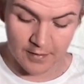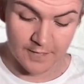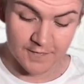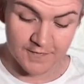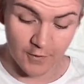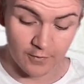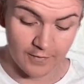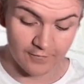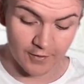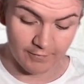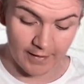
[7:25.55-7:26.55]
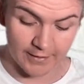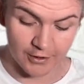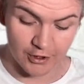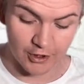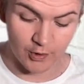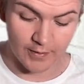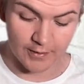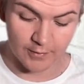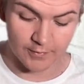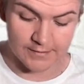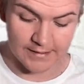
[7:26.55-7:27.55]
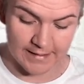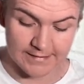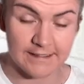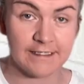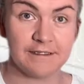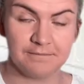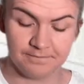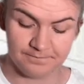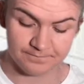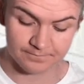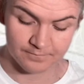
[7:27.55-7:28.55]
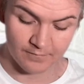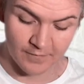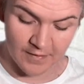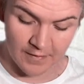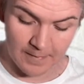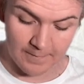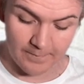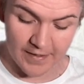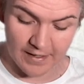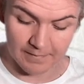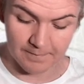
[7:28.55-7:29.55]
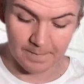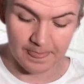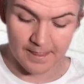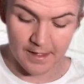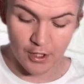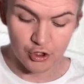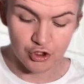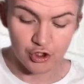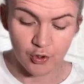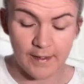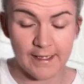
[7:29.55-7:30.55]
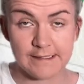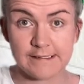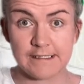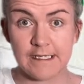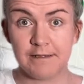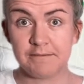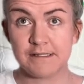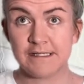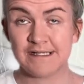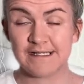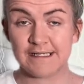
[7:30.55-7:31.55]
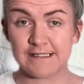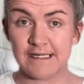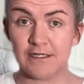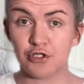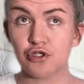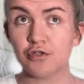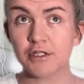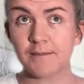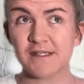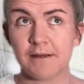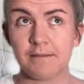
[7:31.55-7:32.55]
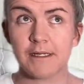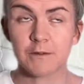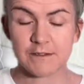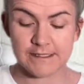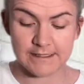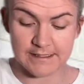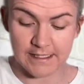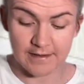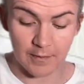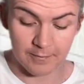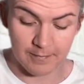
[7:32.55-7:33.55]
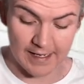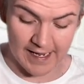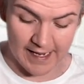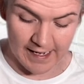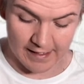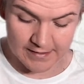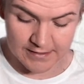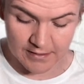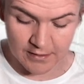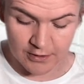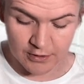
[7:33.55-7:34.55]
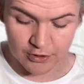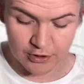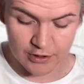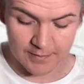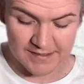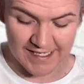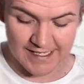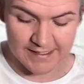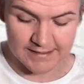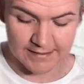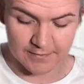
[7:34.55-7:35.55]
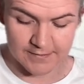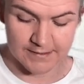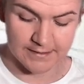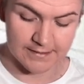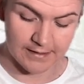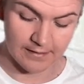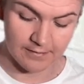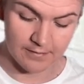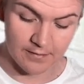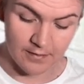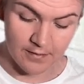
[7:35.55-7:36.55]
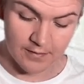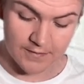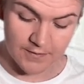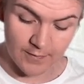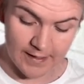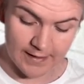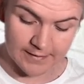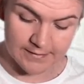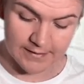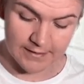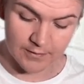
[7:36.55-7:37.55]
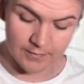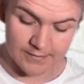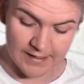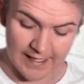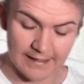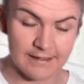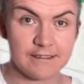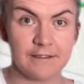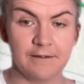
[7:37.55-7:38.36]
So I've got to write q equals 18. B, 2x times 16. 2 times a number equals 16, that would be 8. 2 times 8 equals 16. So x equals 8.